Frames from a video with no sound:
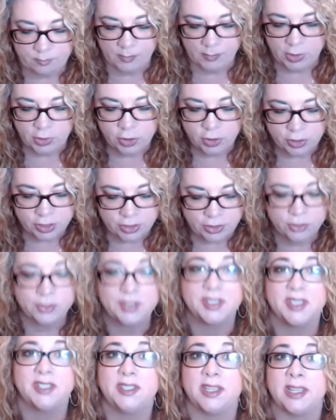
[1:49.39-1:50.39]
You can use
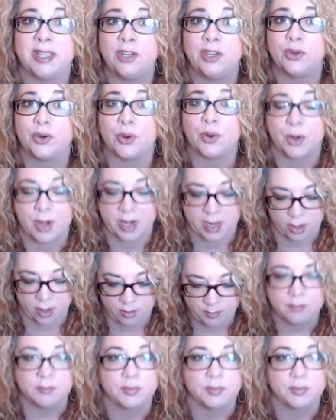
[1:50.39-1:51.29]
it to hinder or help,